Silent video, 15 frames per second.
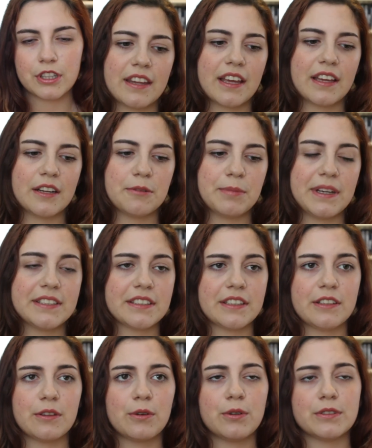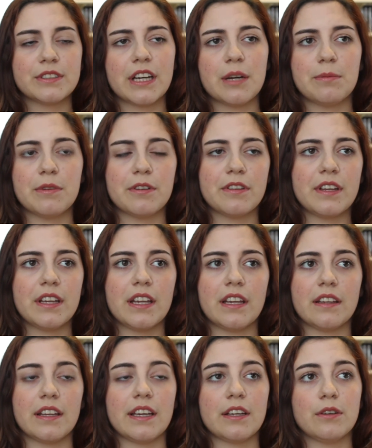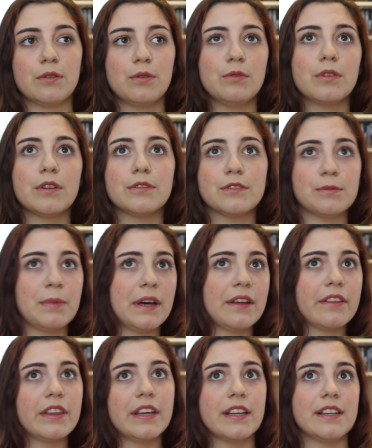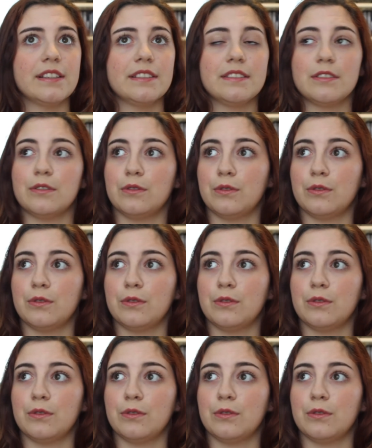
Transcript: And then basically the whole time you're thinking like, who knows about this?